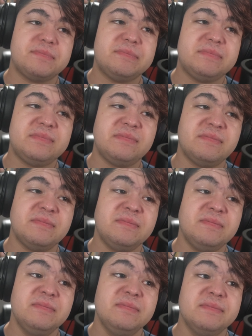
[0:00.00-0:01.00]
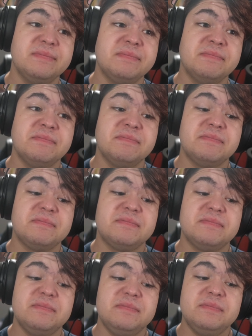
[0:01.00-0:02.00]

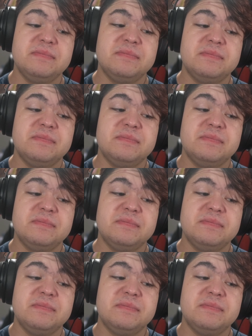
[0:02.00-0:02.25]
[no speech]